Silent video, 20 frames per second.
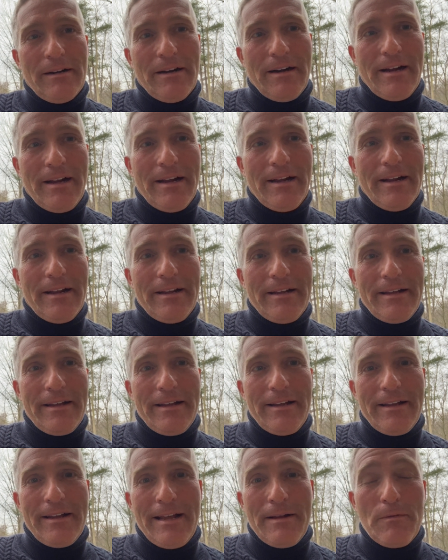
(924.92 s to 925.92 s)
Uh,
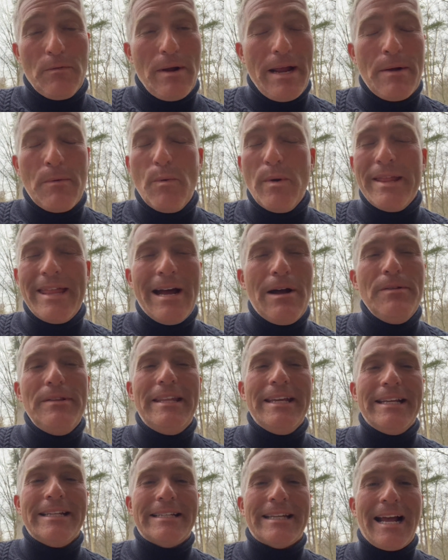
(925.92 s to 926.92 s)
and, and without
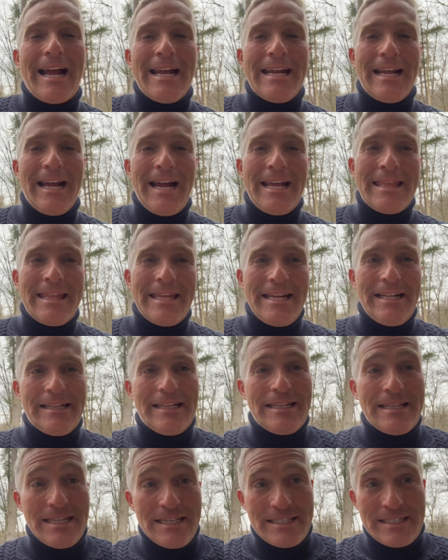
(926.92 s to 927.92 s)
this, I, I think
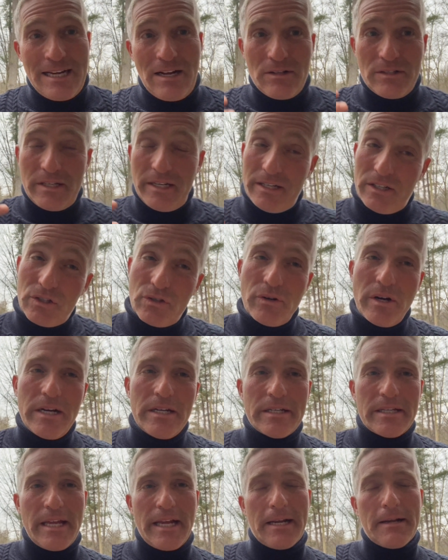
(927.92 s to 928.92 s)
that this sounds like a
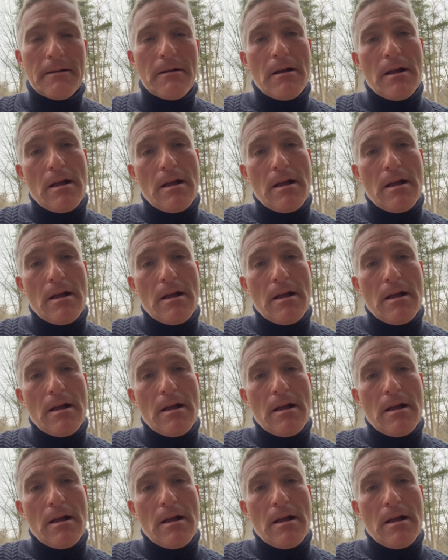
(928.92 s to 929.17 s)
strange thing.